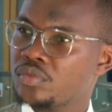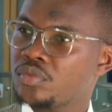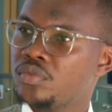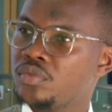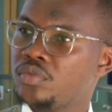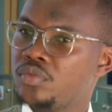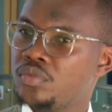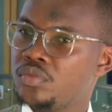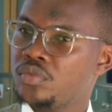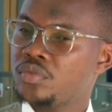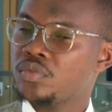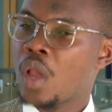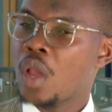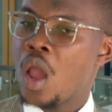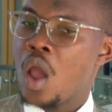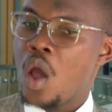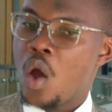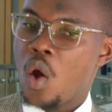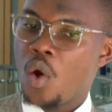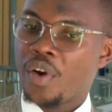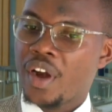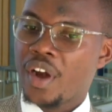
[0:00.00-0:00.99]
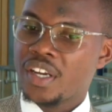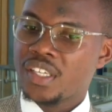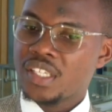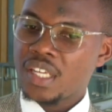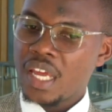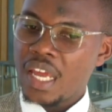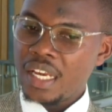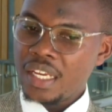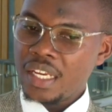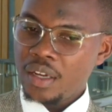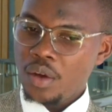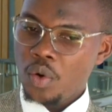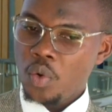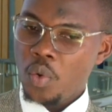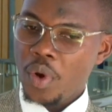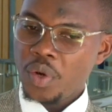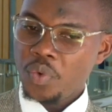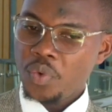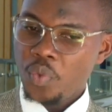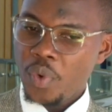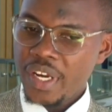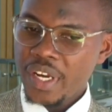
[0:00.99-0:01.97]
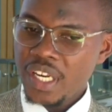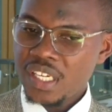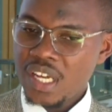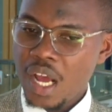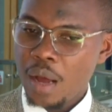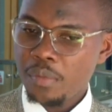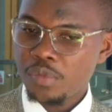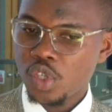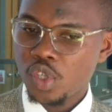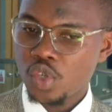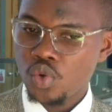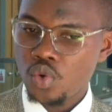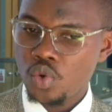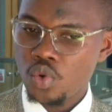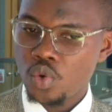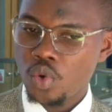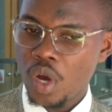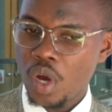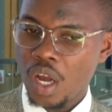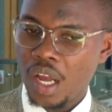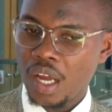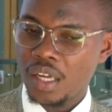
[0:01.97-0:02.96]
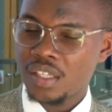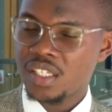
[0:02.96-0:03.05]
Mm. All right. And when it comes to